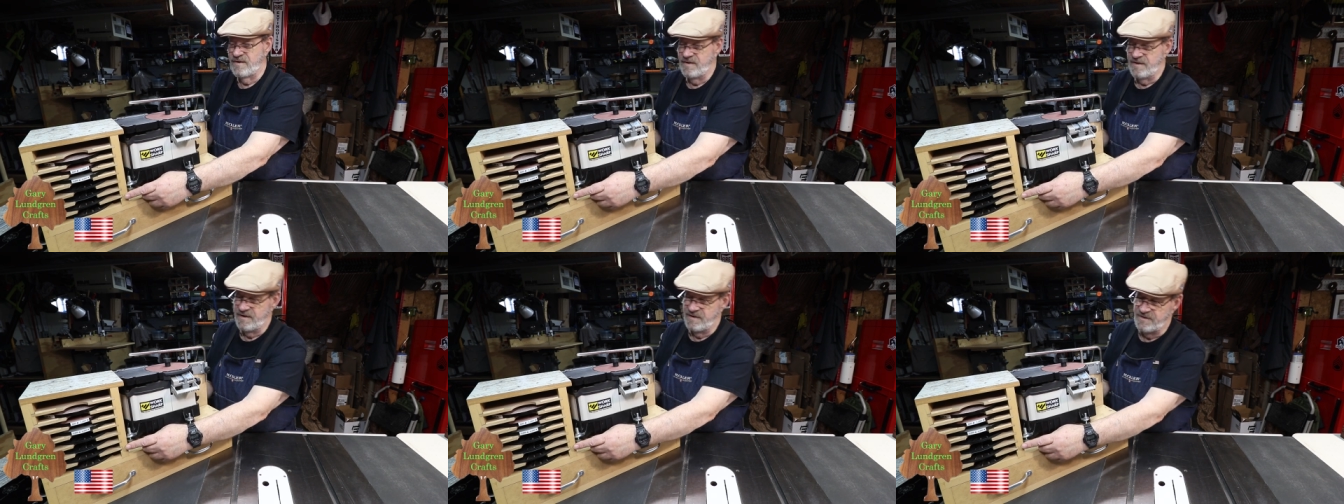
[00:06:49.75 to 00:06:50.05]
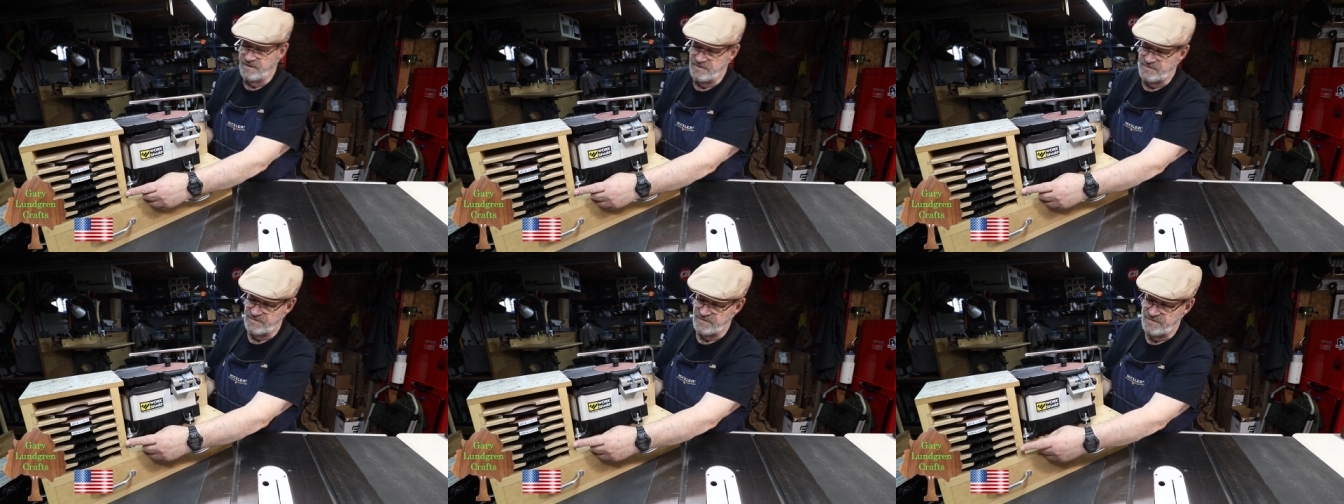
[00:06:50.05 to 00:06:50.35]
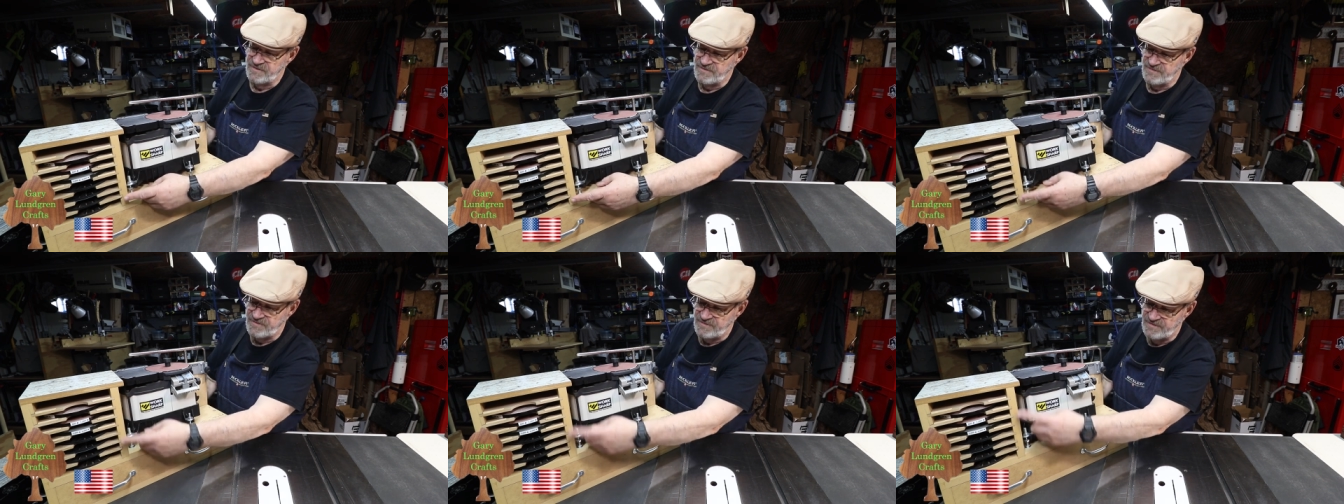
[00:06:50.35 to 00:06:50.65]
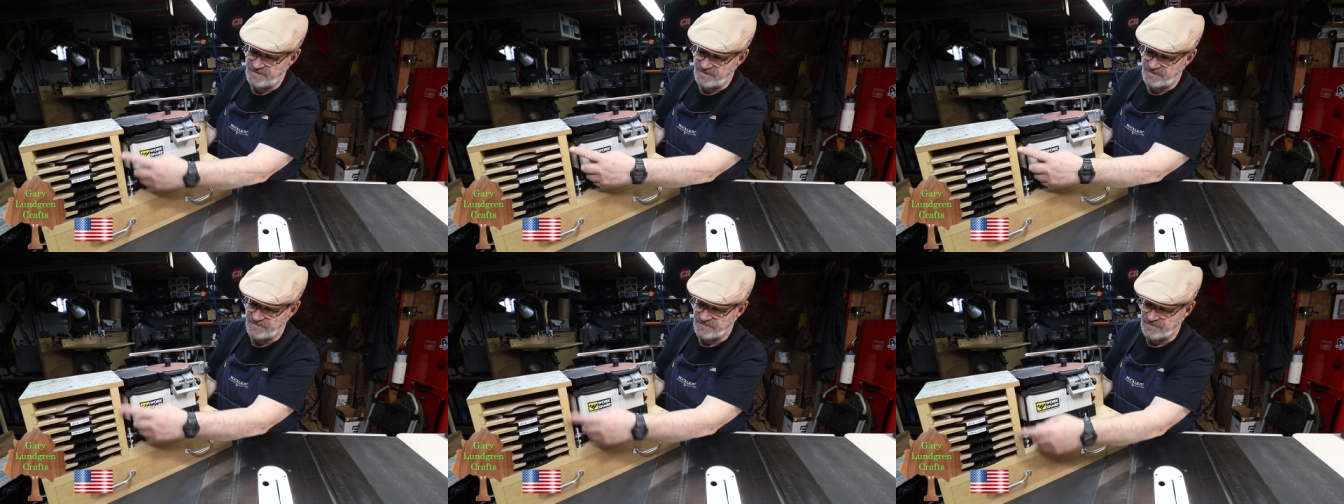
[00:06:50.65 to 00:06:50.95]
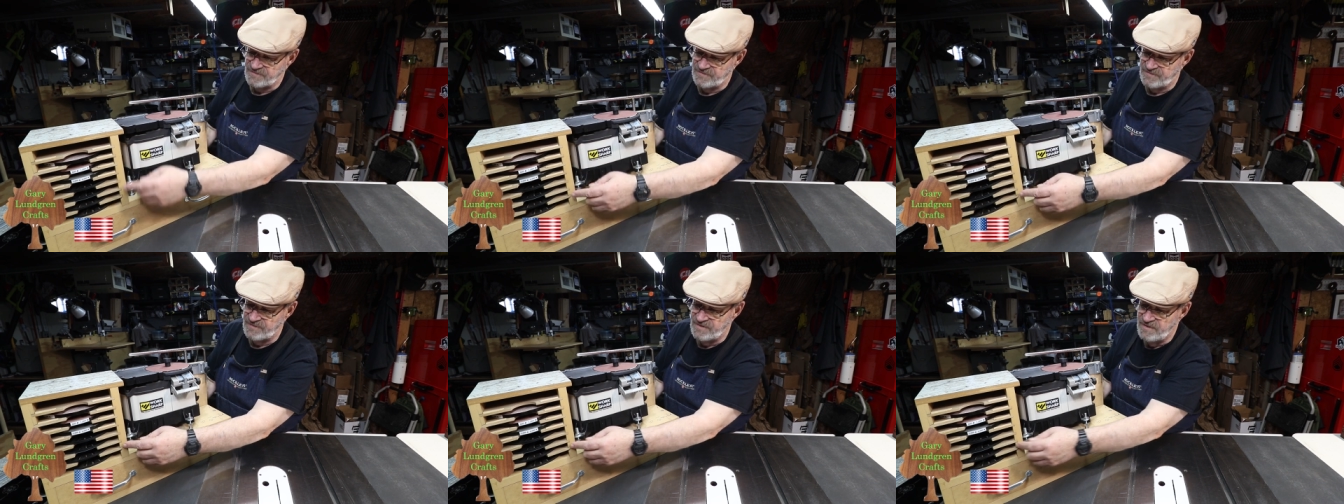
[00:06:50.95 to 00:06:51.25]
and each of these
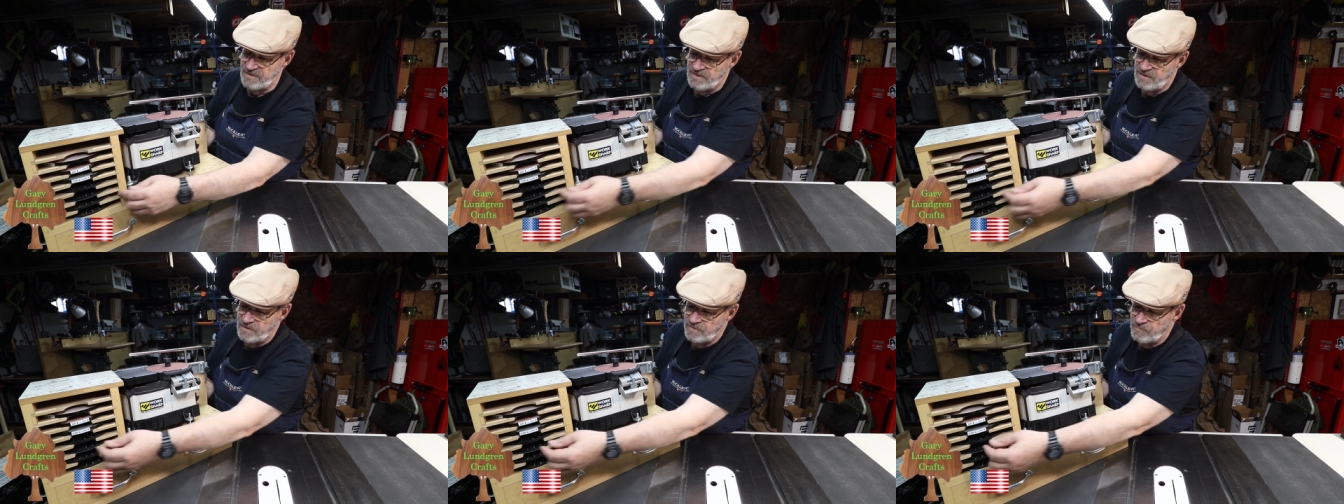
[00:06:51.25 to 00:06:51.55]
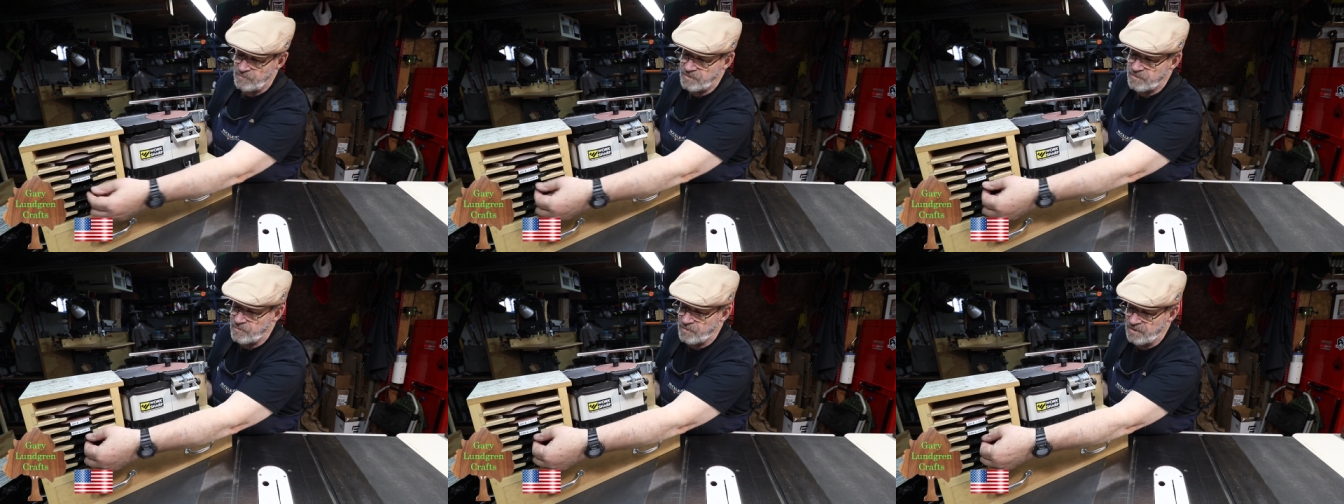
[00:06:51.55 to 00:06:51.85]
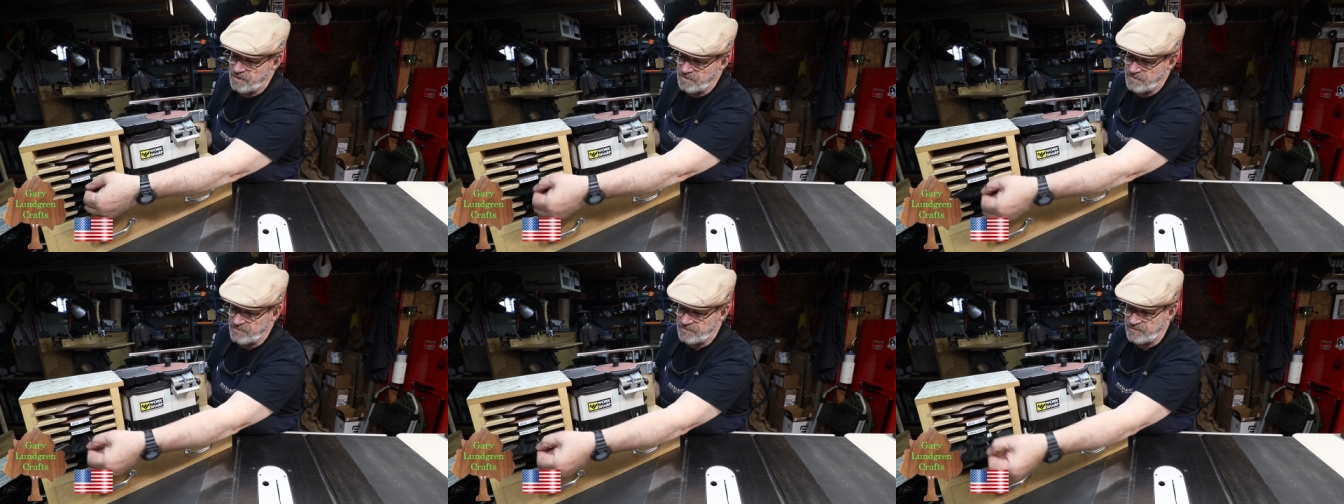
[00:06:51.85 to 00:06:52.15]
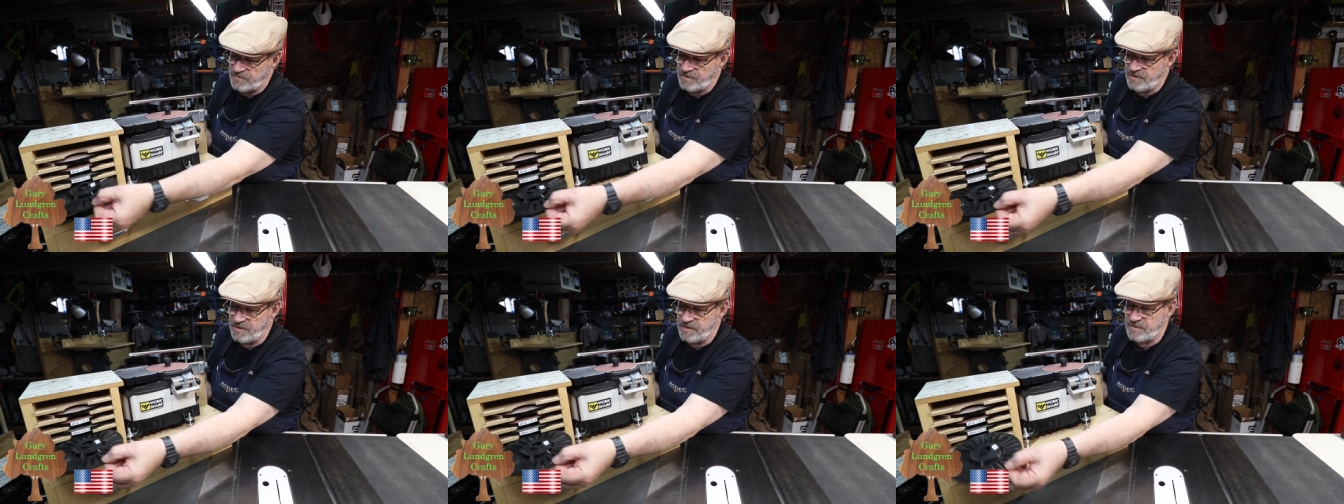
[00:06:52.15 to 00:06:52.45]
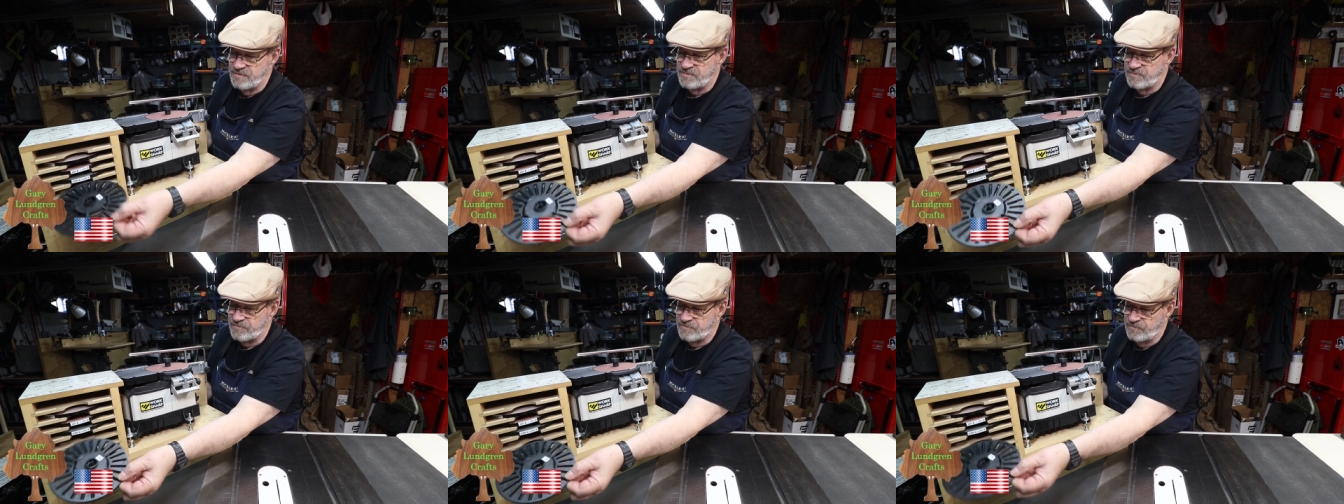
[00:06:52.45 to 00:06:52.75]
discs requires
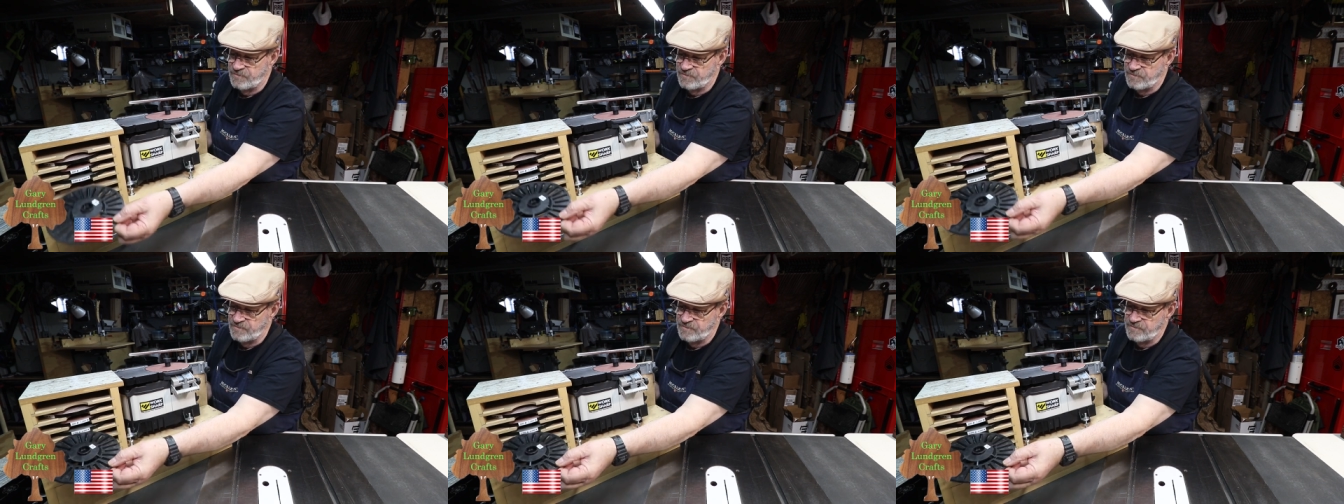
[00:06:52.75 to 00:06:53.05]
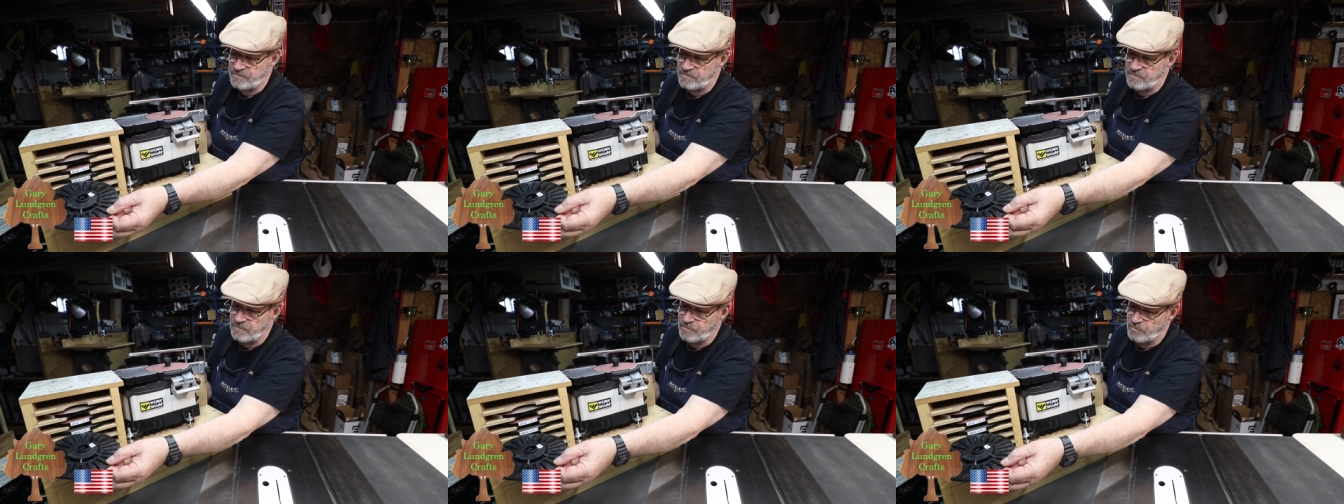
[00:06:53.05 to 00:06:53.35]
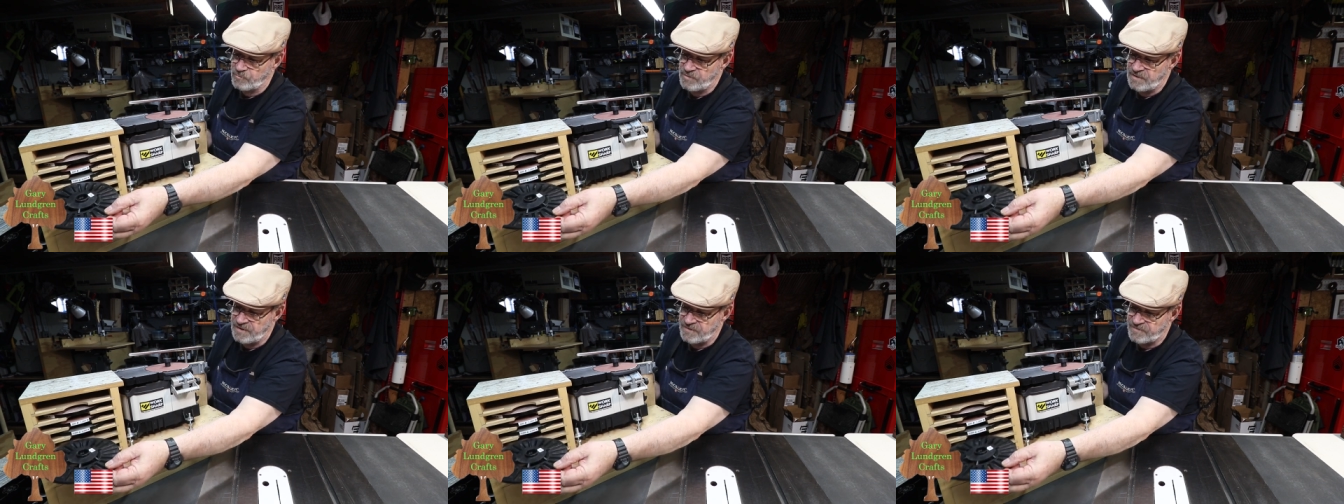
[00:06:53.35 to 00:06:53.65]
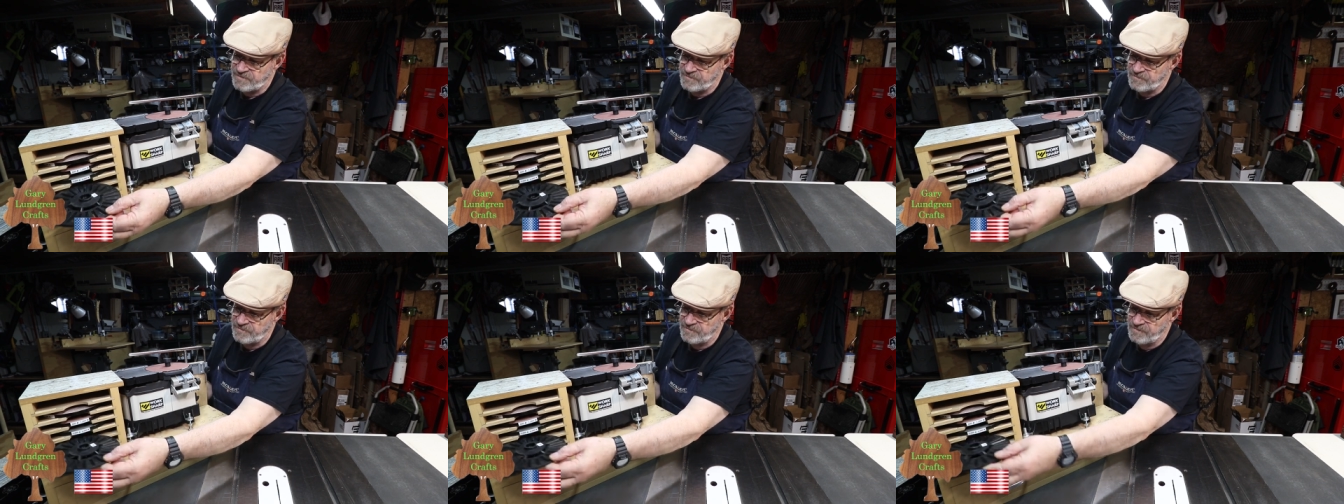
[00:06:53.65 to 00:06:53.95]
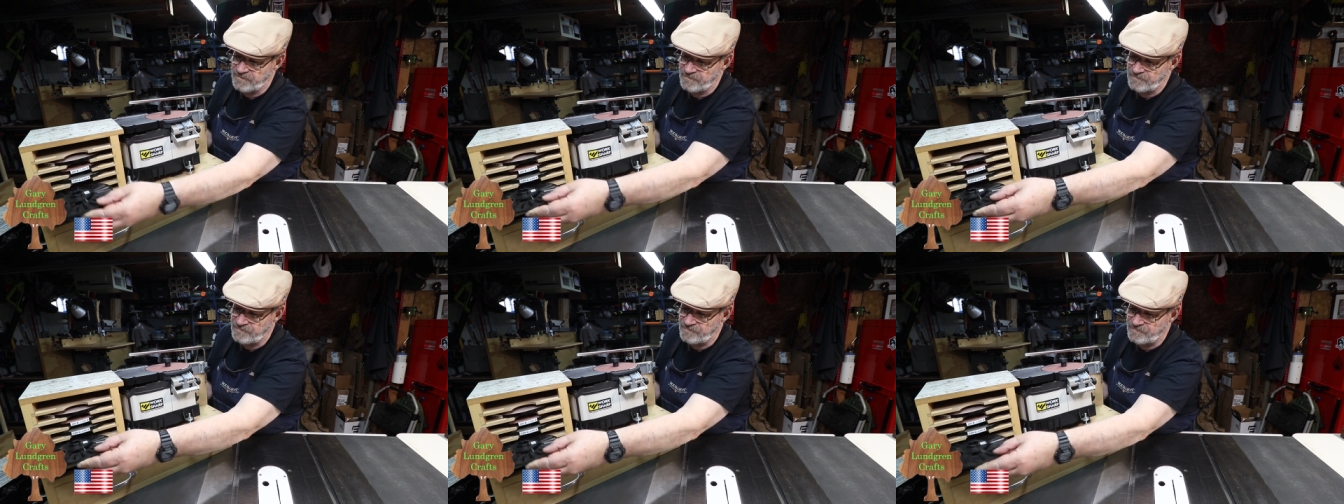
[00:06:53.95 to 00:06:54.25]
a certain width
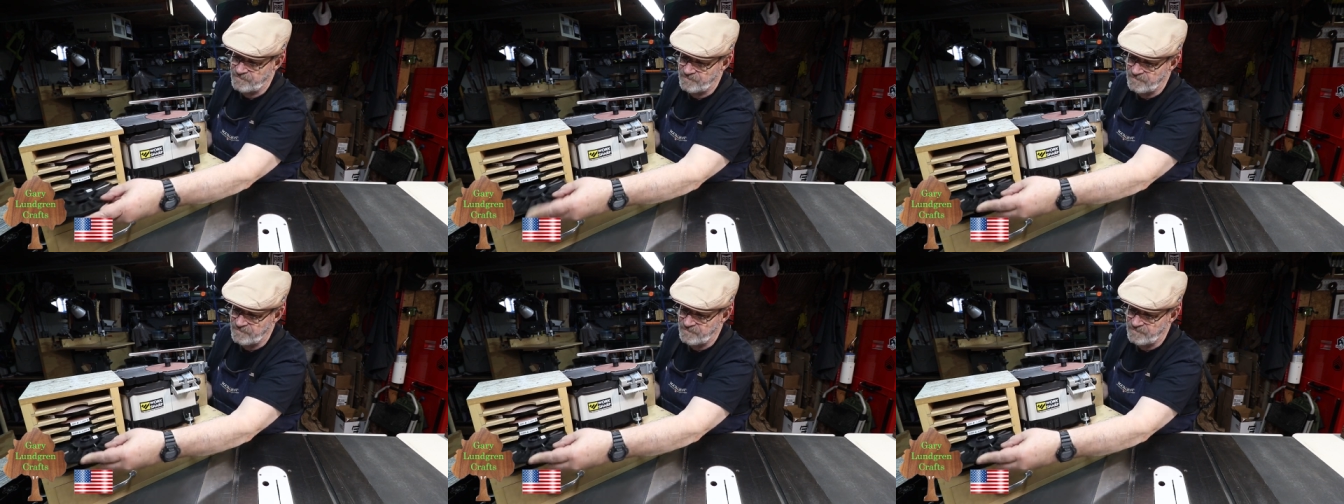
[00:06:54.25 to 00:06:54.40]
or